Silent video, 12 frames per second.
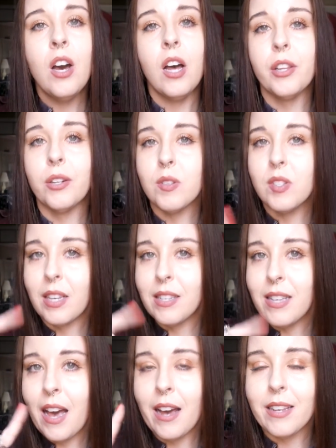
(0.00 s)
a little
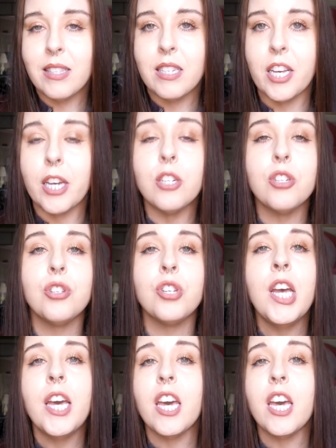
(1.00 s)
zigzag stitch.